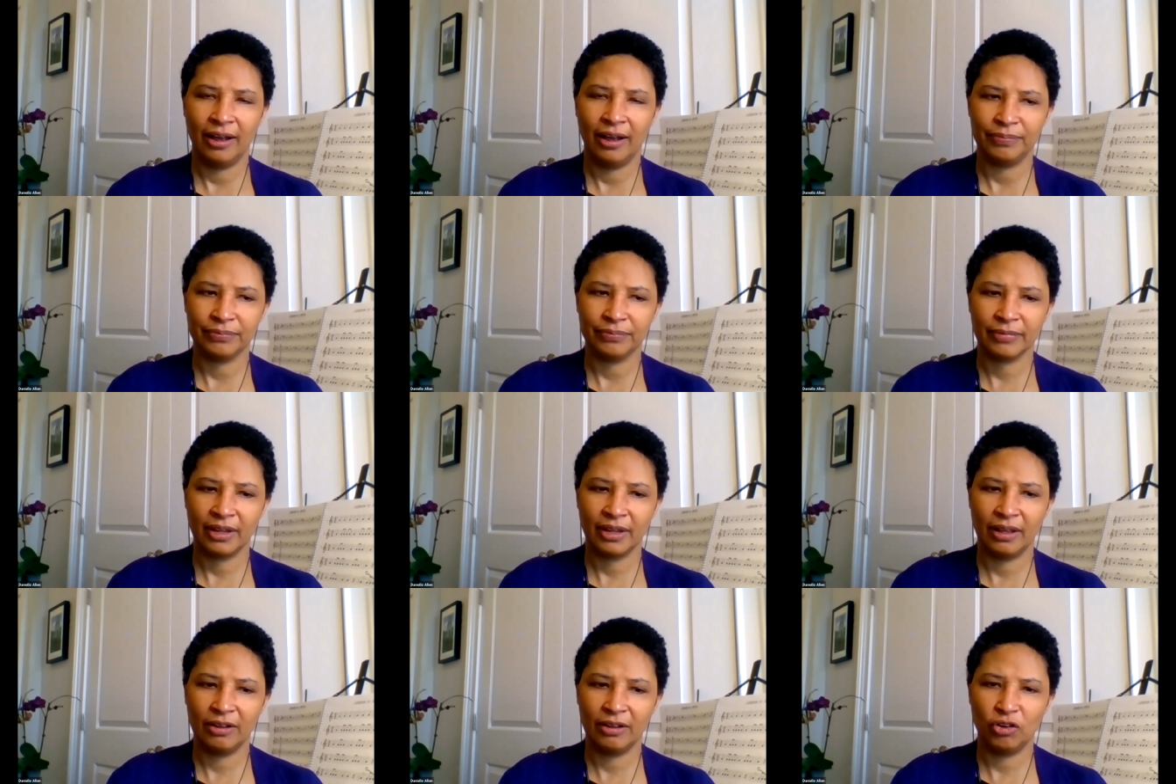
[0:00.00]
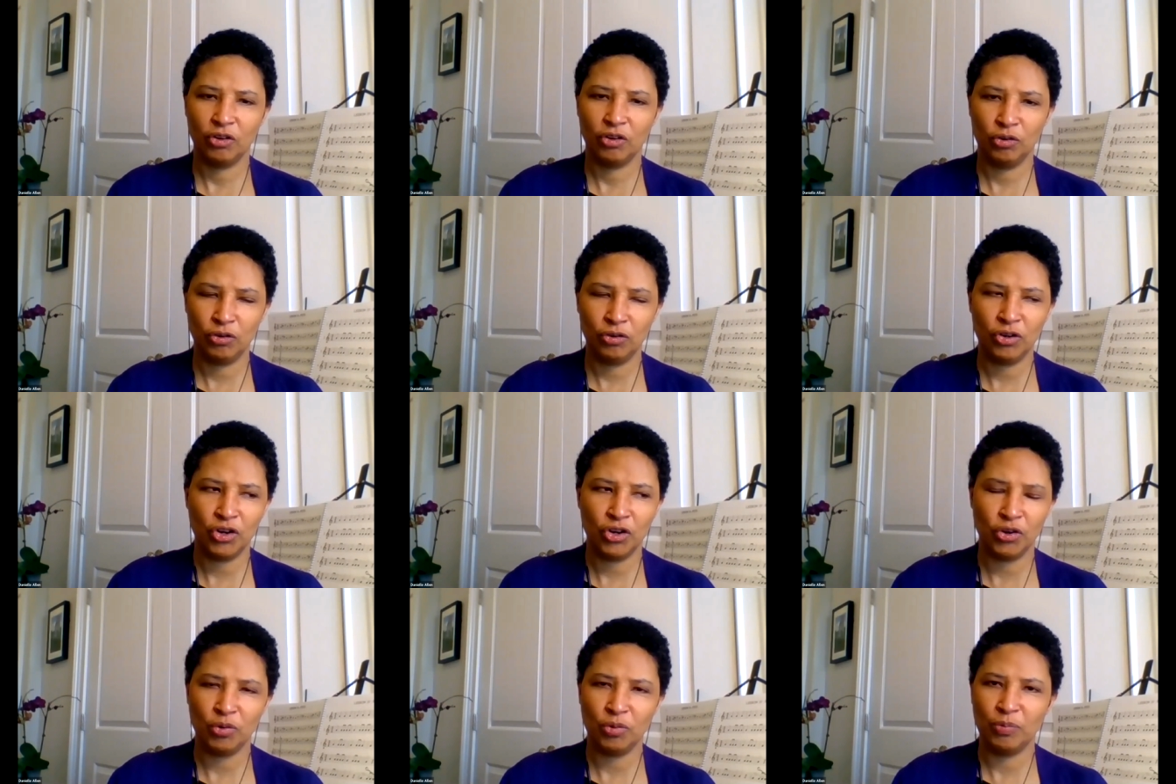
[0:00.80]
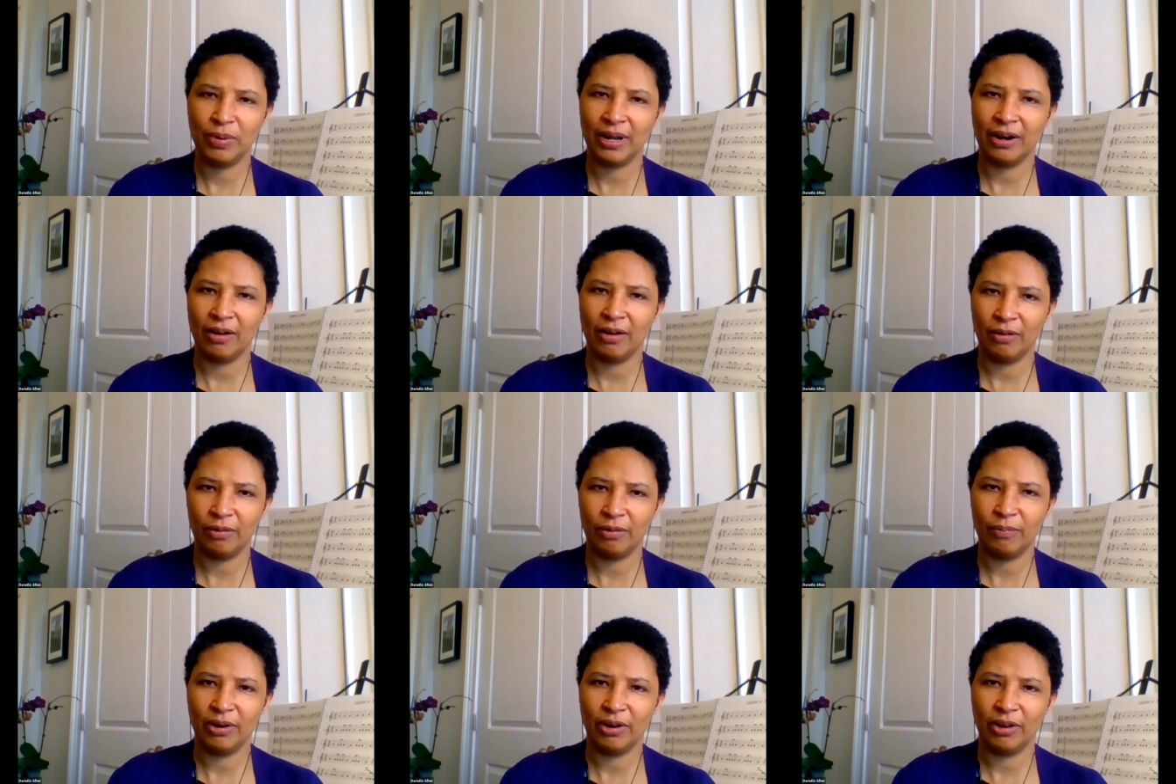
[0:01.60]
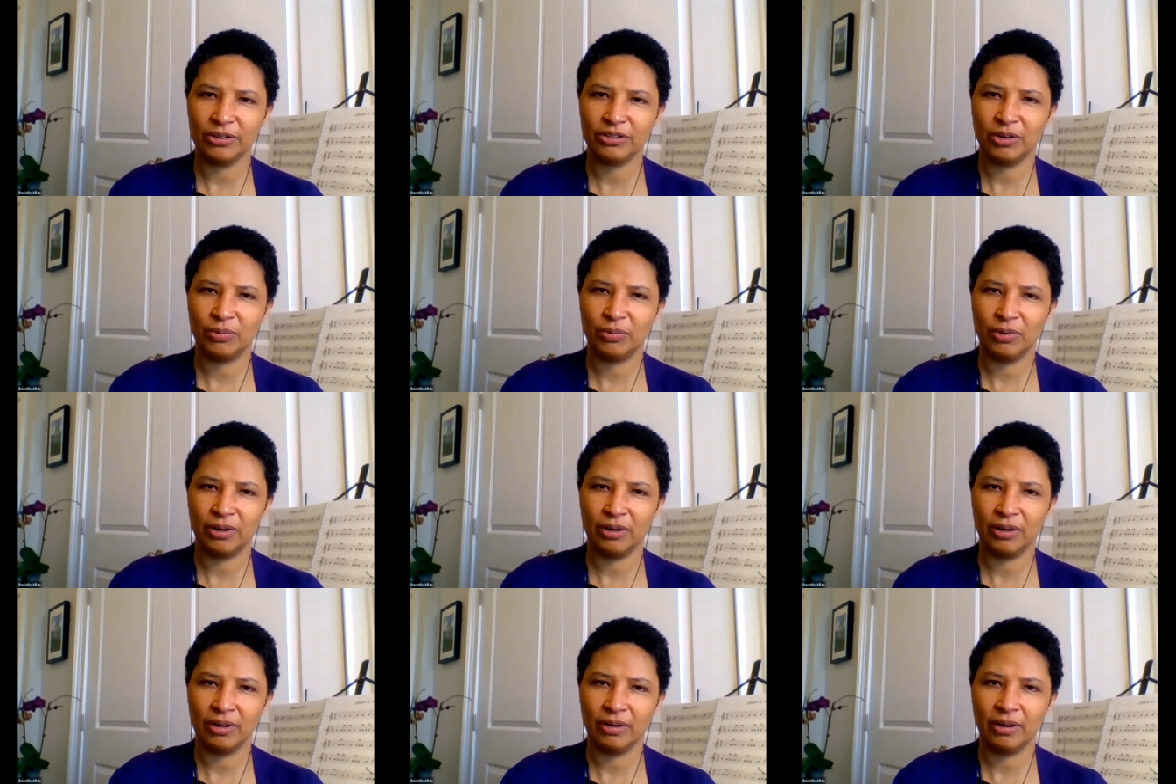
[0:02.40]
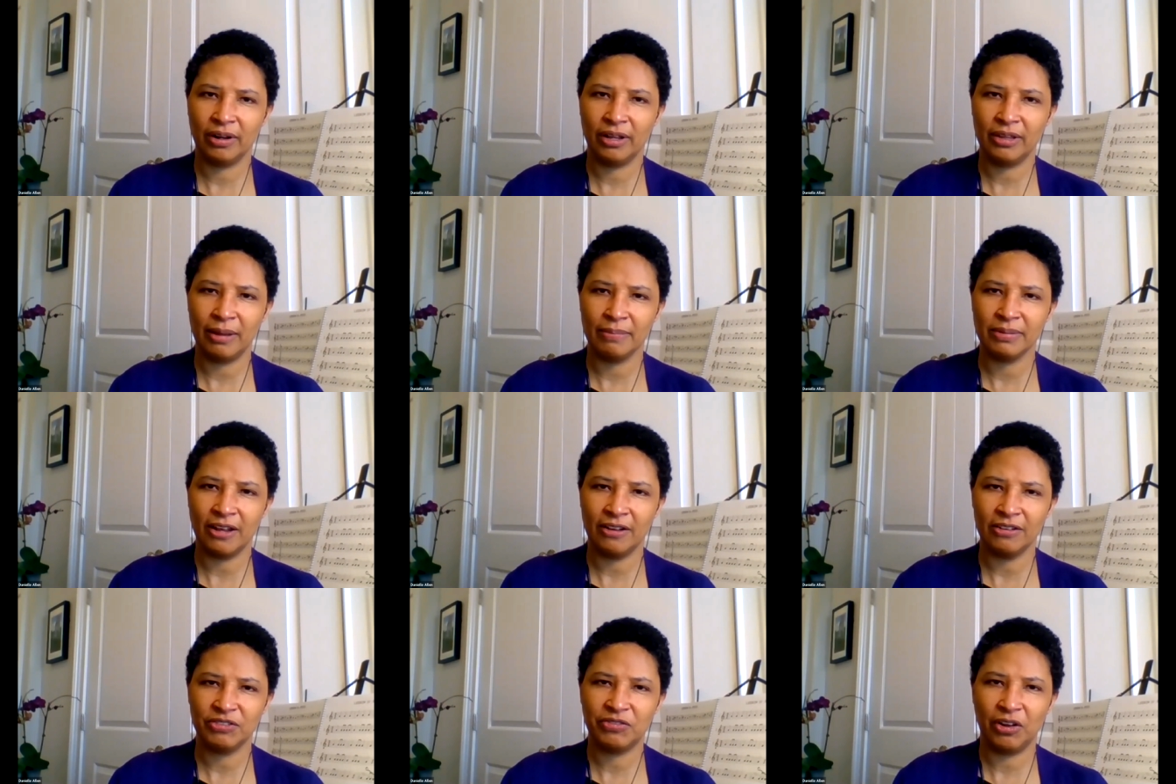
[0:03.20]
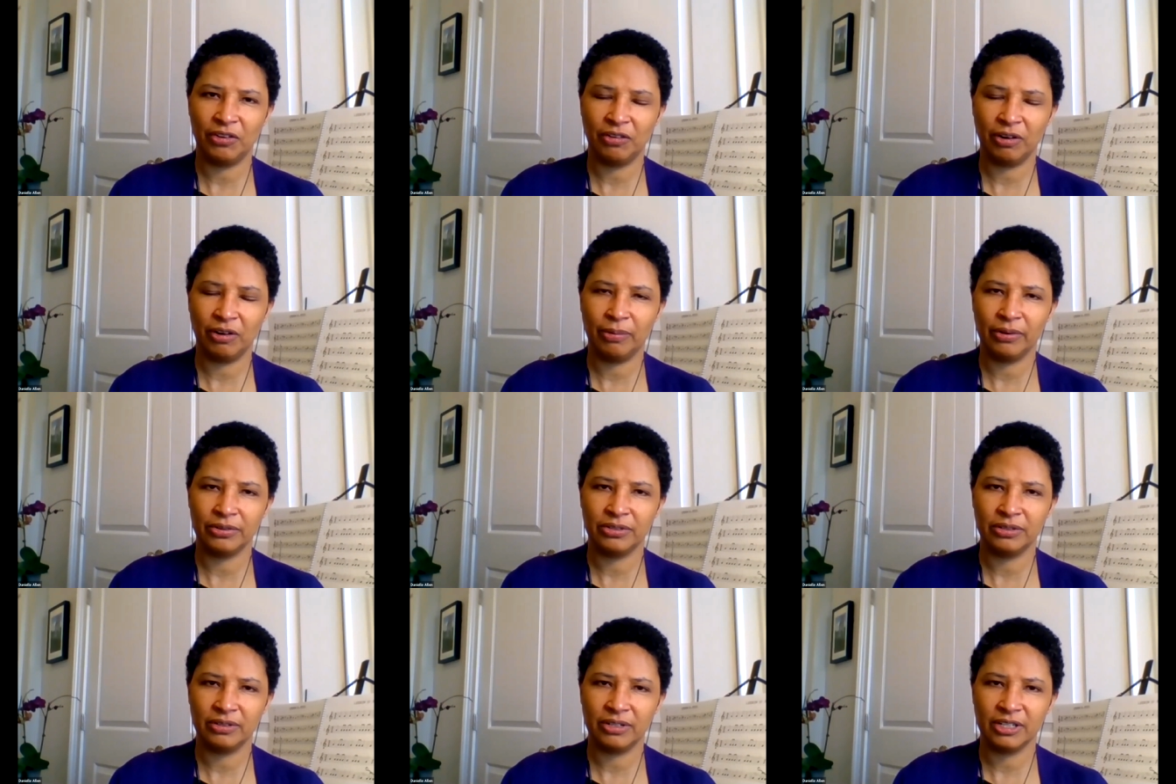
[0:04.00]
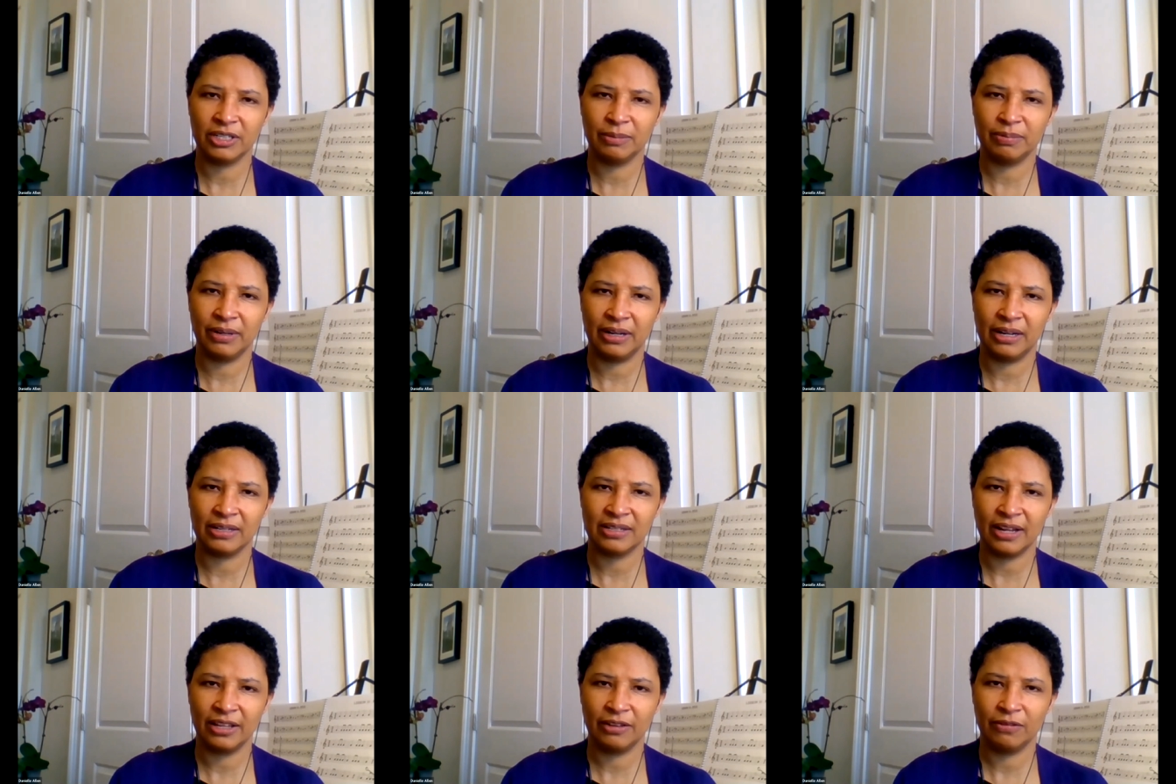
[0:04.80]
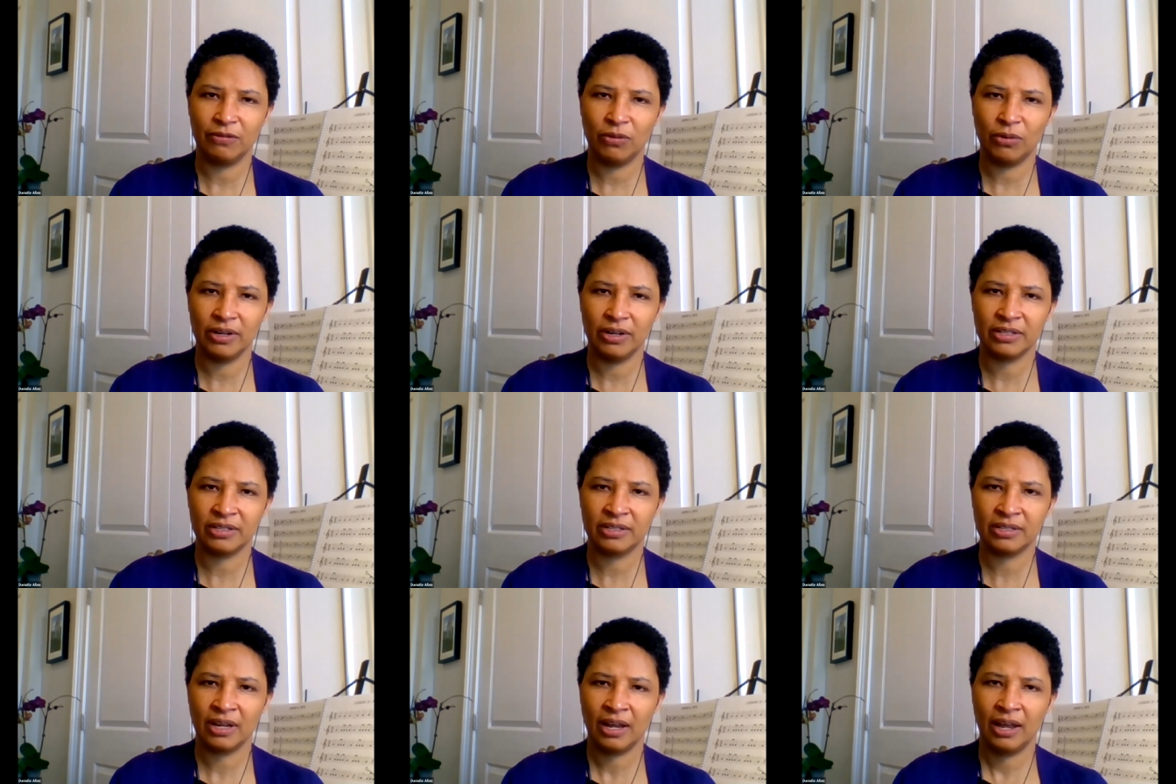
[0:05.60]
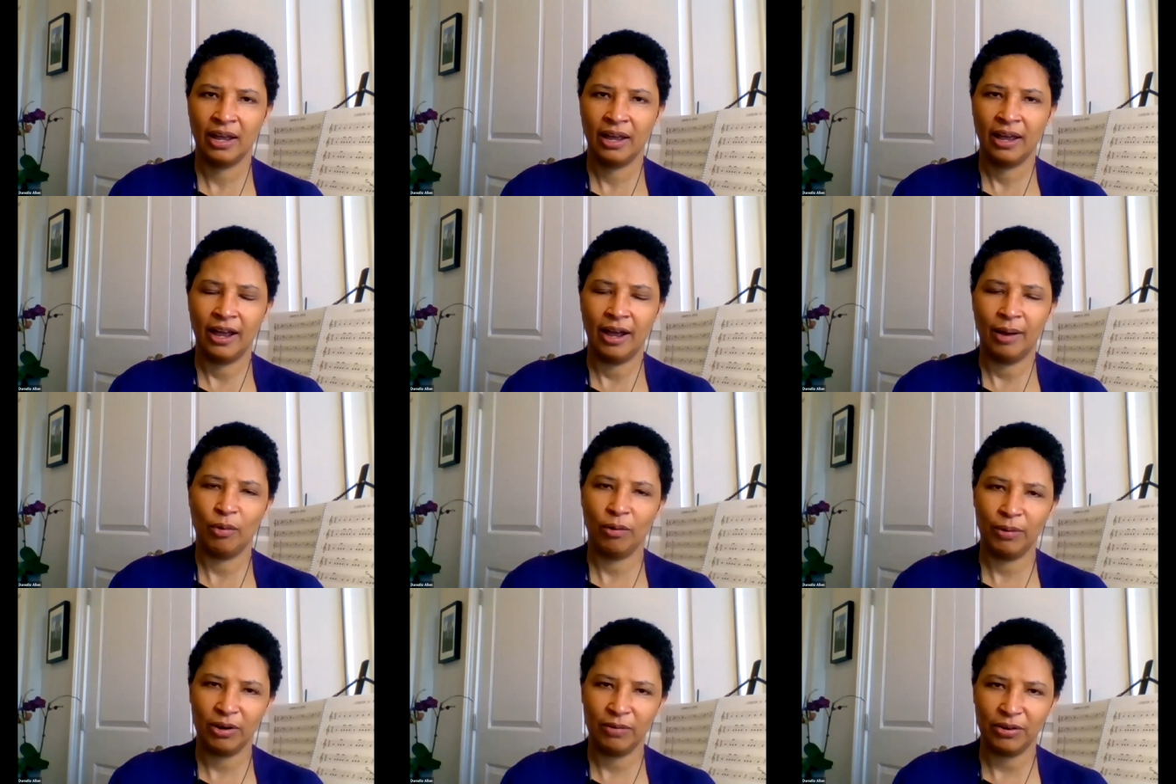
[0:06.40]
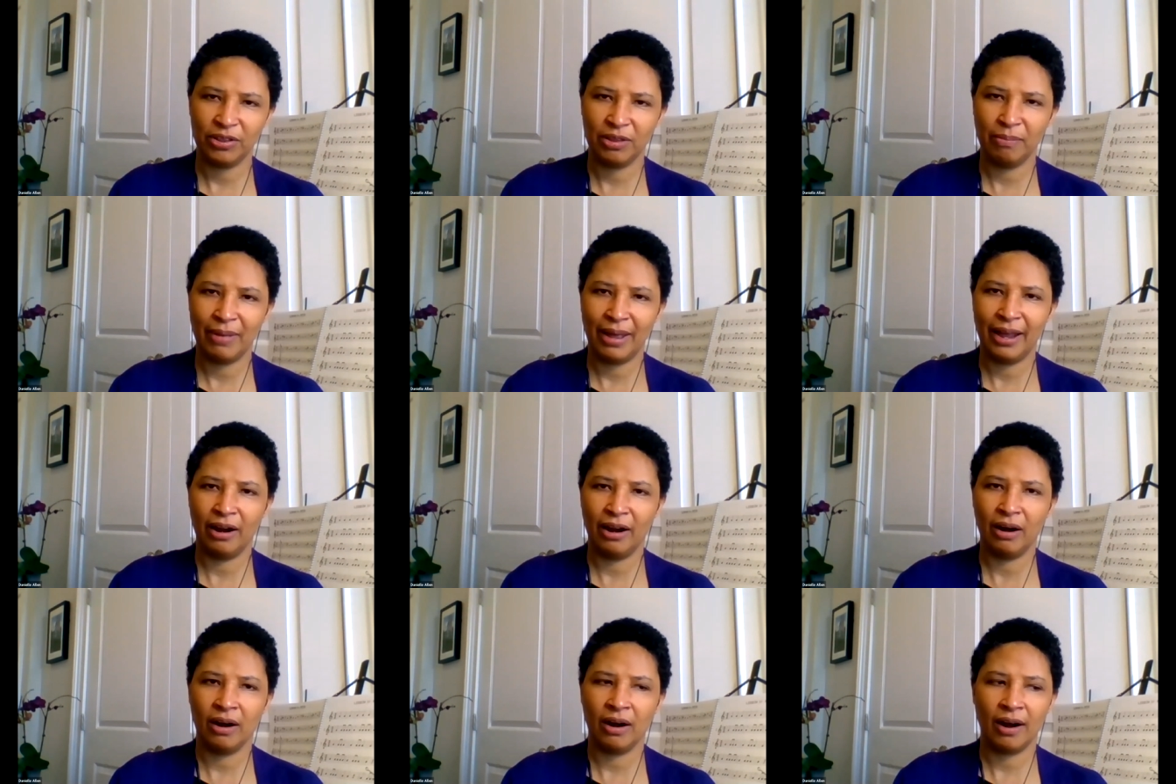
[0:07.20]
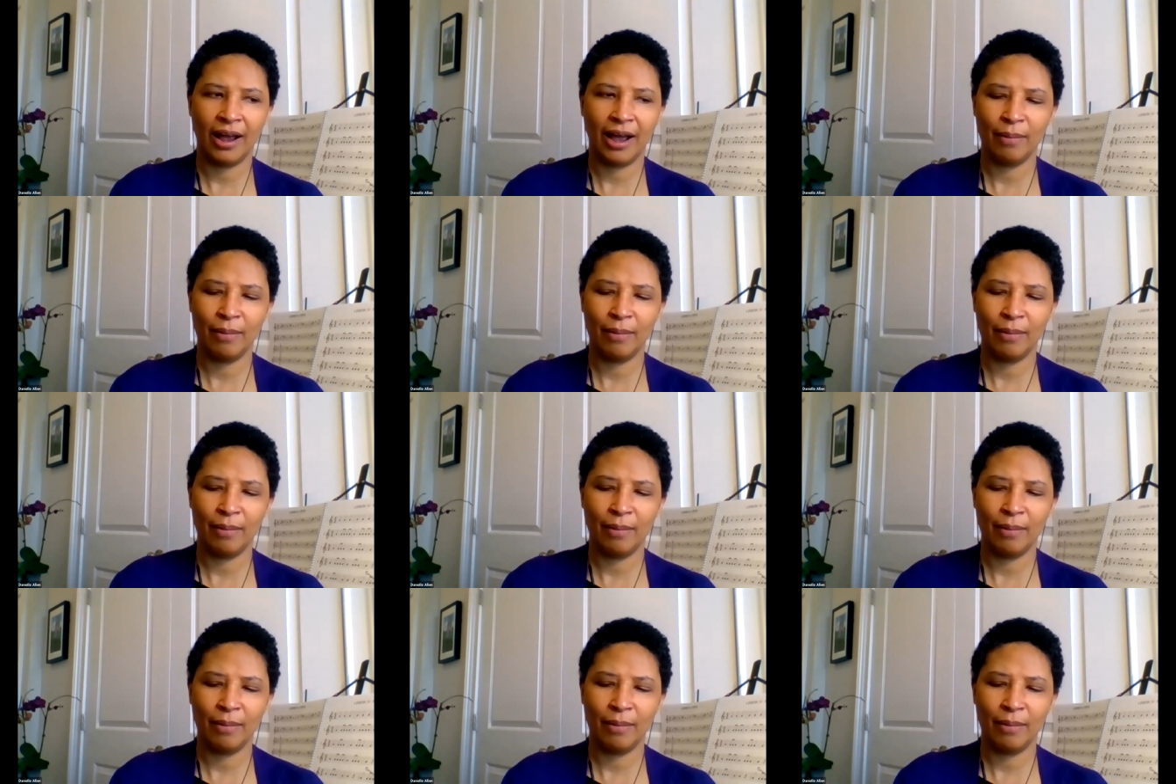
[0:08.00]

um, who knew but but also were themselves vulnerable to discipline inside the force, uh, or when you wrote to the mayor.